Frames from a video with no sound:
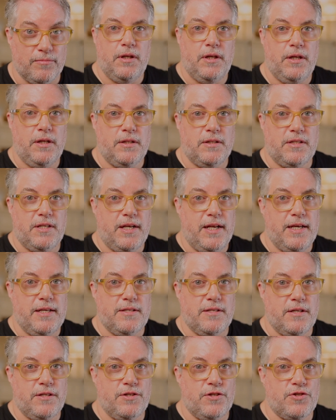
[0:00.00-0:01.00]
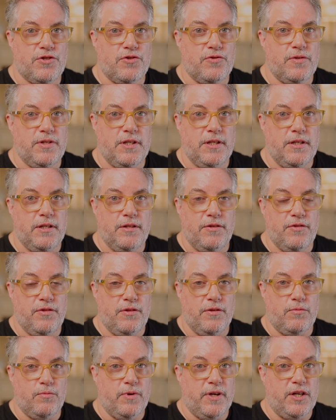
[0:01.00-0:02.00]
In today's industry,
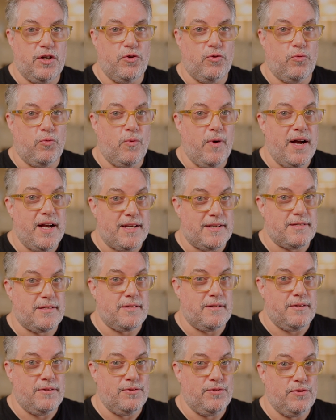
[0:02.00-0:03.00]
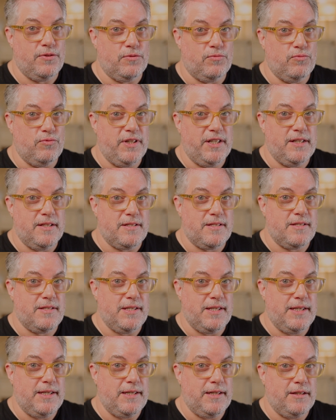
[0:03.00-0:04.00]
the request to read a
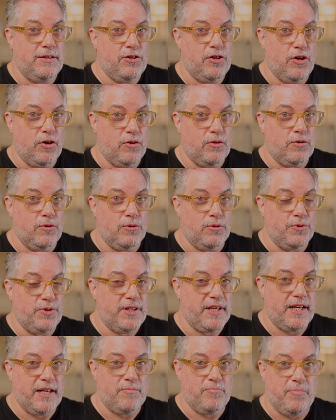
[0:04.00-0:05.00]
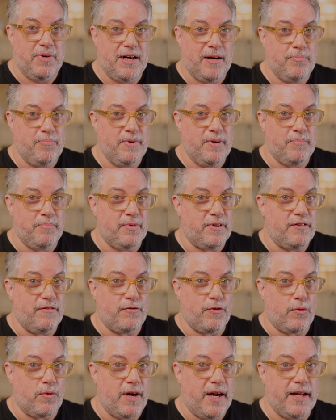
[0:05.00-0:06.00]
scene cold can pop up in a
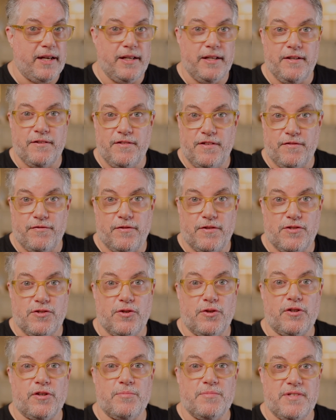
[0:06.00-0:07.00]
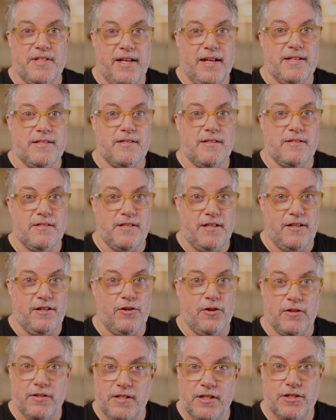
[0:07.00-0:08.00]
variety of different circumstances in
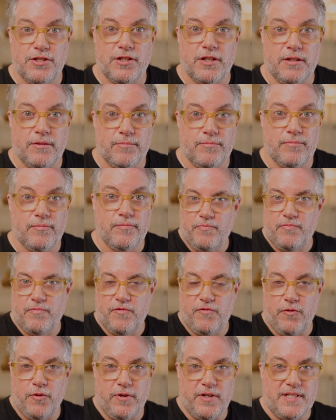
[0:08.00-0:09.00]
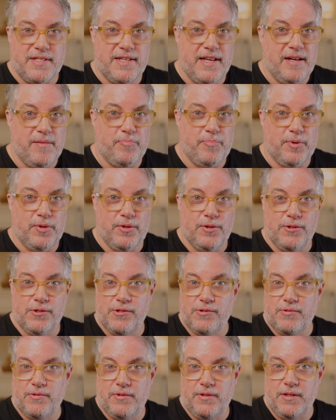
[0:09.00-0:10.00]
an audition. For
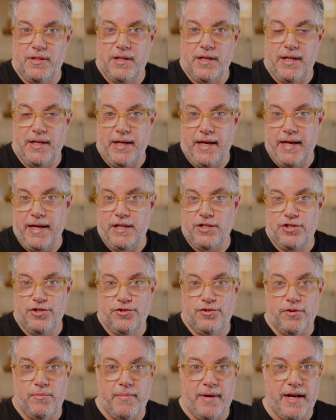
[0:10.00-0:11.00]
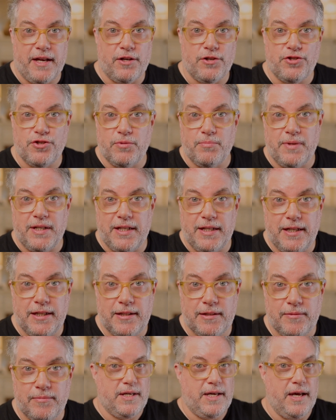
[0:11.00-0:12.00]
example, an agent or manager
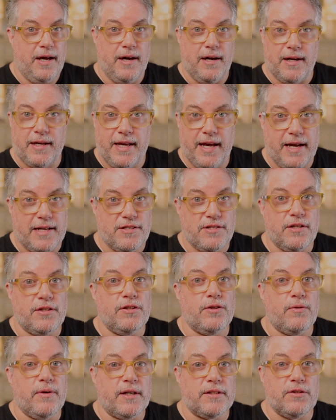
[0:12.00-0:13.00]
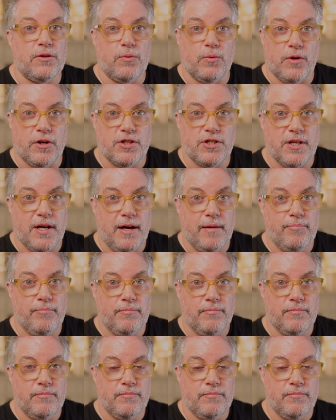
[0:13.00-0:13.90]
meeting, a casting director workshop,